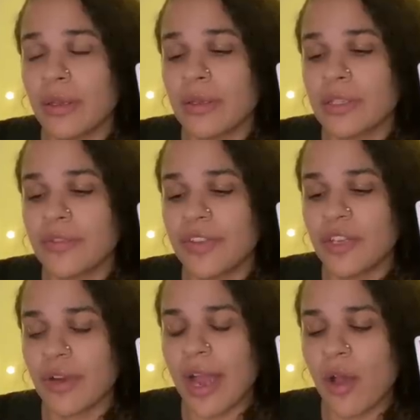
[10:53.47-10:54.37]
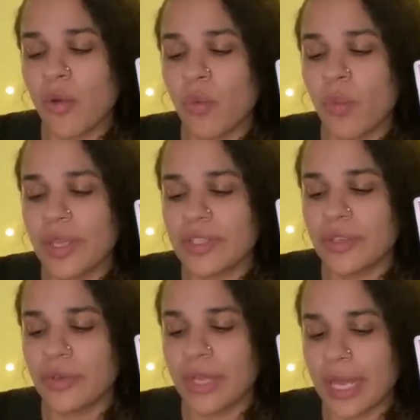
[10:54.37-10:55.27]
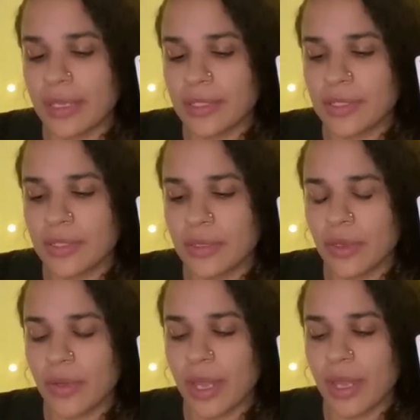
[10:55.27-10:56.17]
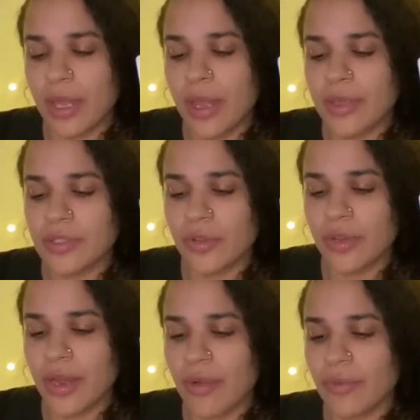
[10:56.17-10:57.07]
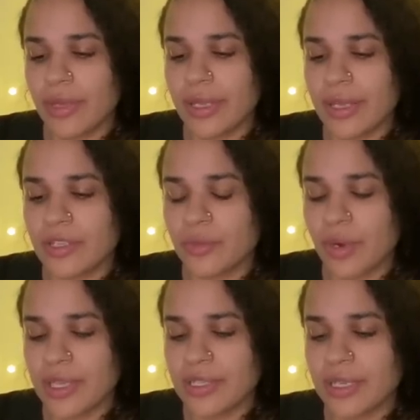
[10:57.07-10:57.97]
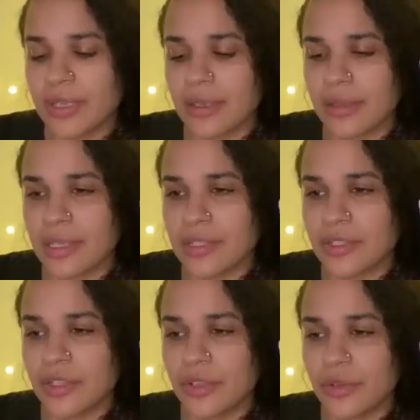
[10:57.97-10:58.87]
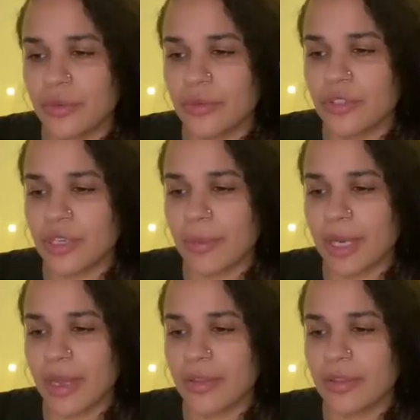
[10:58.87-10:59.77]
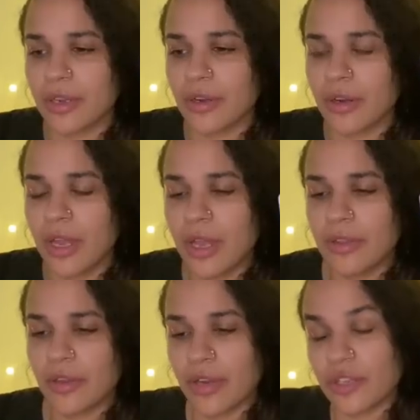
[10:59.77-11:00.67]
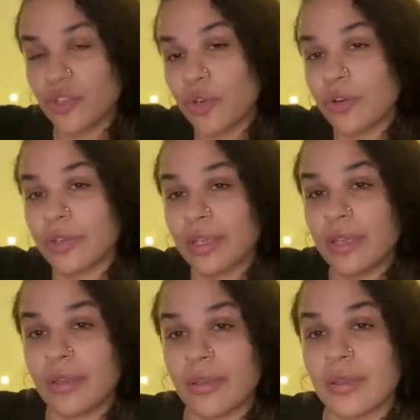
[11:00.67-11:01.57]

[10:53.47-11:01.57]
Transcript: to figure out what to do next. Okay. So they're not really expressing this to you, Gemini. They're internalizing